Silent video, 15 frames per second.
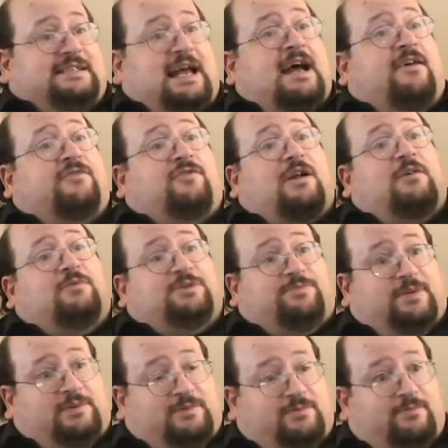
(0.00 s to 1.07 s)
after I was
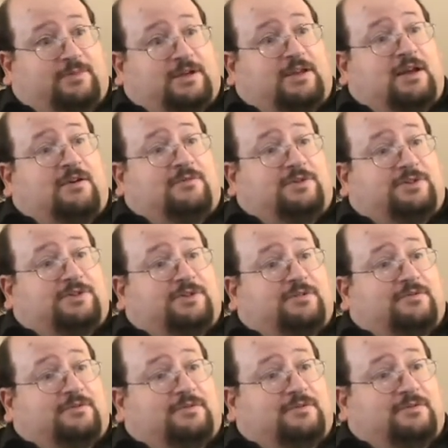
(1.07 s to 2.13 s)
McGowan's
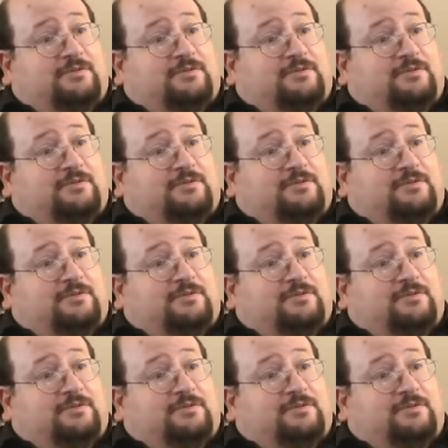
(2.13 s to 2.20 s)
student.